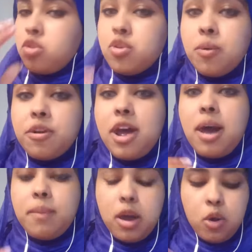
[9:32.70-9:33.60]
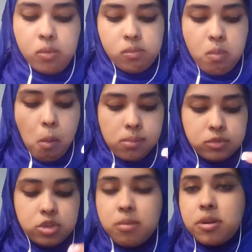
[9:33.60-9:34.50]
Don't worry, I'm at home.
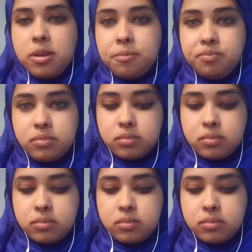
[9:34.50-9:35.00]
So I'm gonna